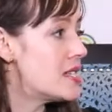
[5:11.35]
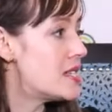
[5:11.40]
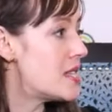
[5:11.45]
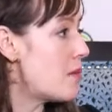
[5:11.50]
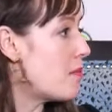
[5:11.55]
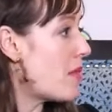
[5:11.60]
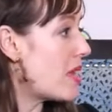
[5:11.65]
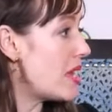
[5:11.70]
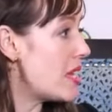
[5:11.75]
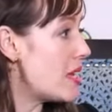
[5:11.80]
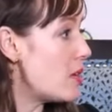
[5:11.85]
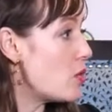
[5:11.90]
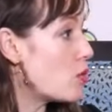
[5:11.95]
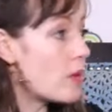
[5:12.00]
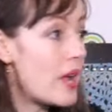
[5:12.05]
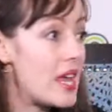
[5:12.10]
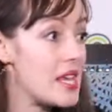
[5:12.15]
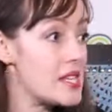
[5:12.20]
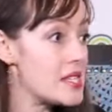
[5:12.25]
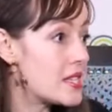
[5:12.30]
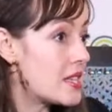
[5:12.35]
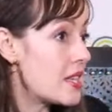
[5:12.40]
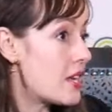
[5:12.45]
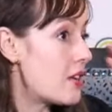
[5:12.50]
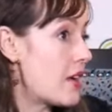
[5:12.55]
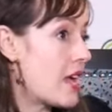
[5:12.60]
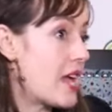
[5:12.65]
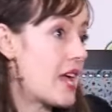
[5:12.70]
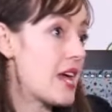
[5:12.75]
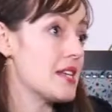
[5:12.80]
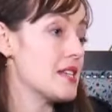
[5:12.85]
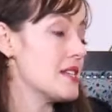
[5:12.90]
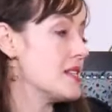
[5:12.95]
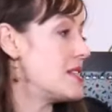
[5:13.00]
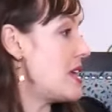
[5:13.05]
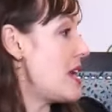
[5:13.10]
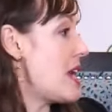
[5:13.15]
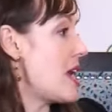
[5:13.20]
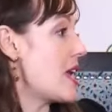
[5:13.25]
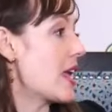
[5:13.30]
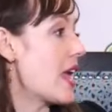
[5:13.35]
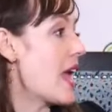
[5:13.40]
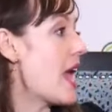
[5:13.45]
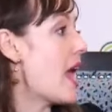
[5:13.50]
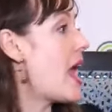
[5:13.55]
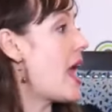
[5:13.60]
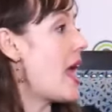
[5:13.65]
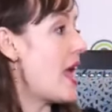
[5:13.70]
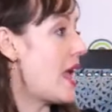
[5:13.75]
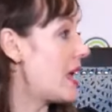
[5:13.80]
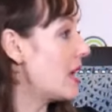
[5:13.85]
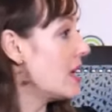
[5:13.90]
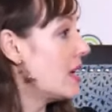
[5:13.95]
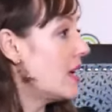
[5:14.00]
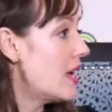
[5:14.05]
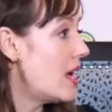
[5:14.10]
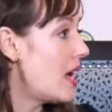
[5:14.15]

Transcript: somebody raising their hand and saying, hey,